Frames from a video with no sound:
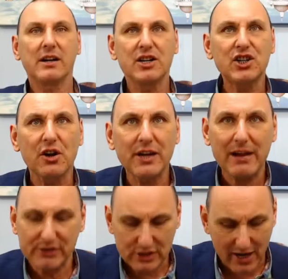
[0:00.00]
going to show the
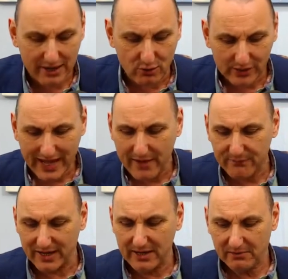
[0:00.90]
other side. Look
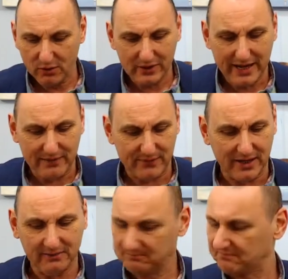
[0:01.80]
carefully, look carefully.